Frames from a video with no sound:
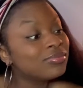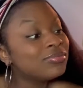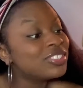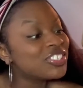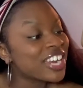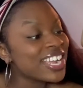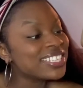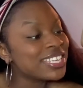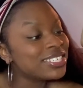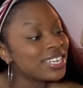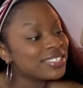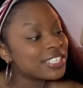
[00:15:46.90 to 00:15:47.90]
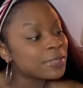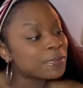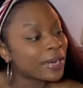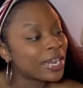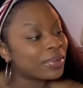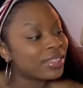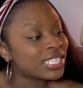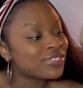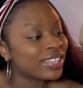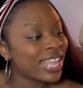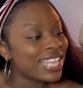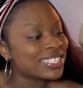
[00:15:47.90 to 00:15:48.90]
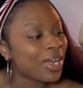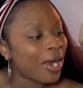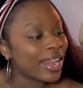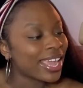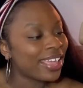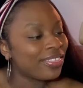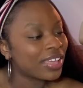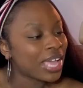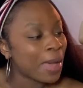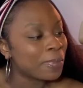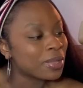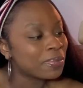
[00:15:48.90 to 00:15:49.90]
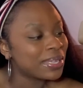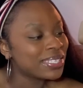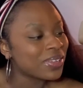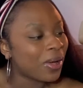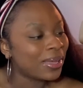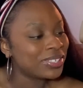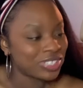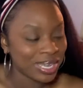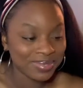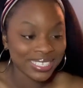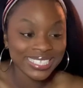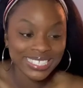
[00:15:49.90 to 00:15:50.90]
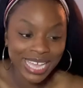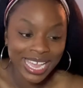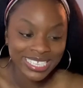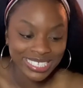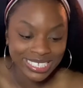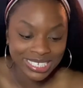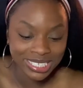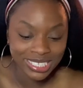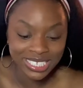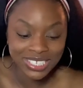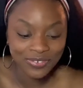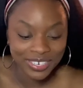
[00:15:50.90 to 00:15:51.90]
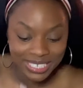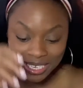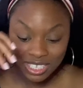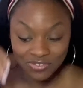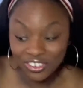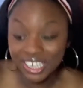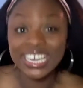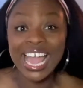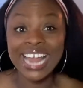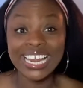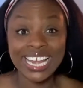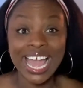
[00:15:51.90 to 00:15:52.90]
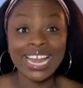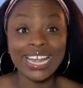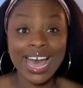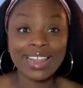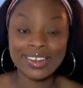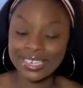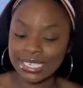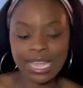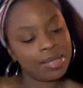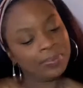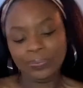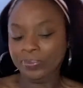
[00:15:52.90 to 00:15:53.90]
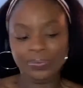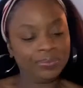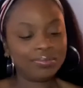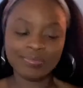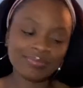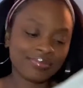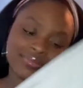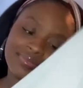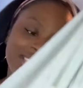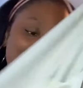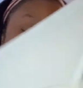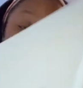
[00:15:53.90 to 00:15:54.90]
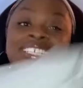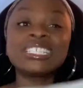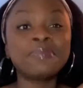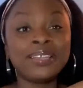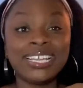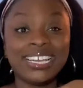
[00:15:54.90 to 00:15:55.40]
Transition into spring with this relaxed cardigan that complements all shapes and sizes. This retails for ninety-nine dollars. I'm not spending